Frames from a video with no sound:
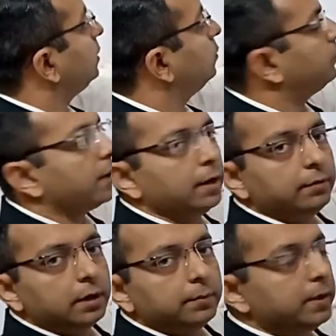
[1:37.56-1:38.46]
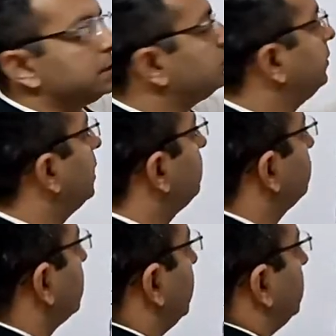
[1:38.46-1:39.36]
to 5, it means we have to
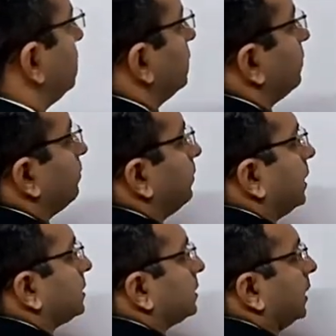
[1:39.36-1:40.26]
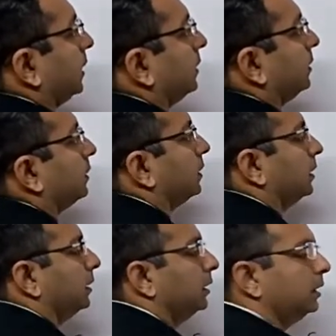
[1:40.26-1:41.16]
write plus sign.
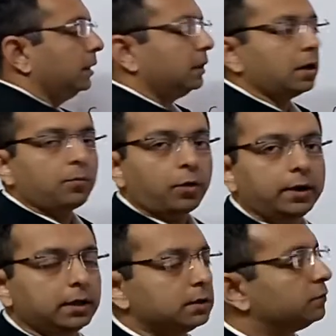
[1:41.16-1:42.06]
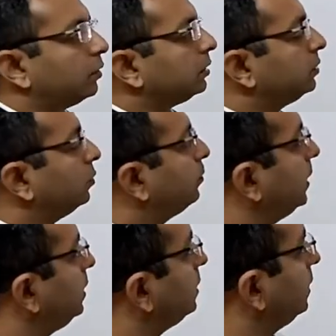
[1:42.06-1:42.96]
Now point is what to
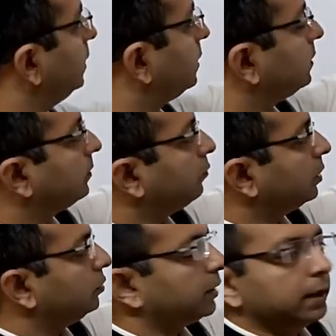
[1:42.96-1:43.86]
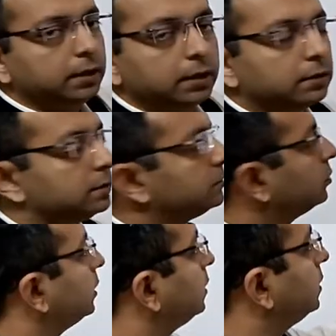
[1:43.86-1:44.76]
print here, what to write here so
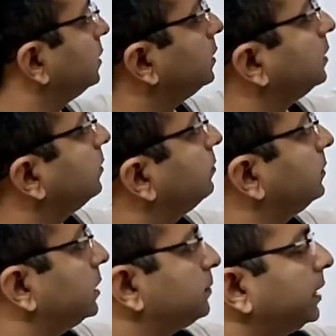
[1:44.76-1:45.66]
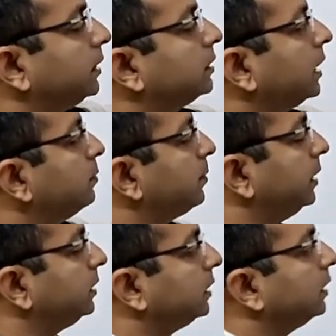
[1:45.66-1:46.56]
that this pattern can be
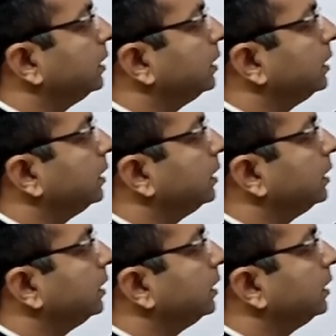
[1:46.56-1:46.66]
printed.